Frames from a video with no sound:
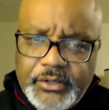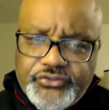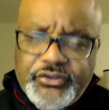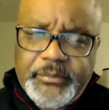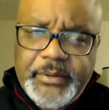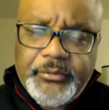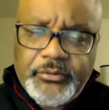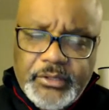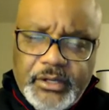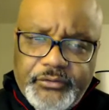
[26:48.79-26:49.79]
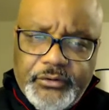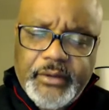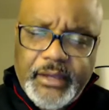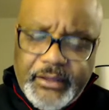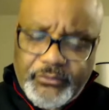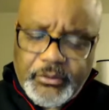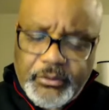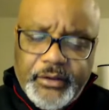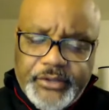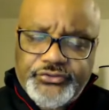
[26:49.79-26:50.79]
Treat the people who love you as
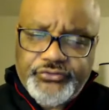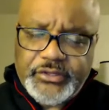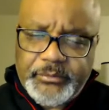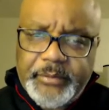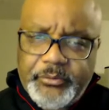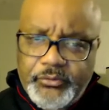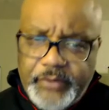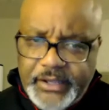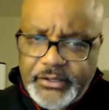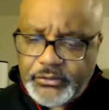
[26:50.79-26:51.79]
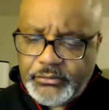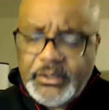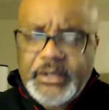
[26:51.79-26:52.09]
well as you treat the people who hate you,